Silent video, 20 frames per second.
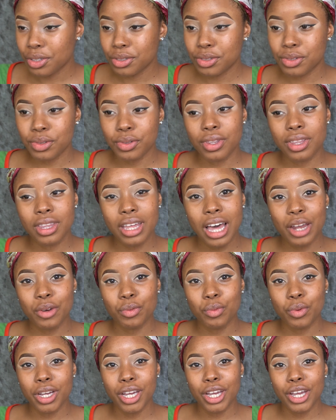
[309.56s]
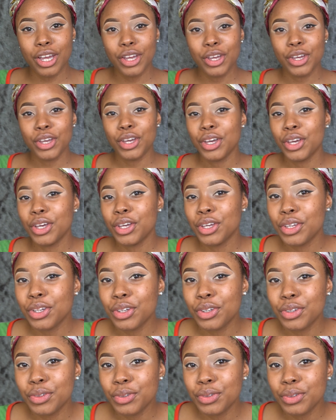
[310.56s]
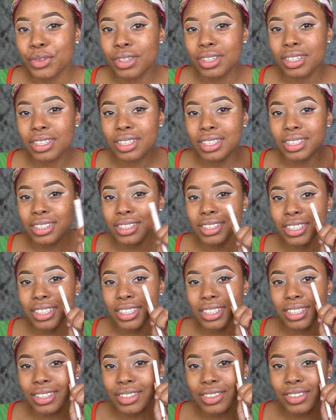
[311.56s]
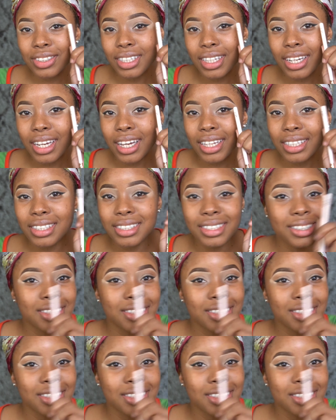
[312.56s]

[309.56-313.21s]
so that way, you know, easy not.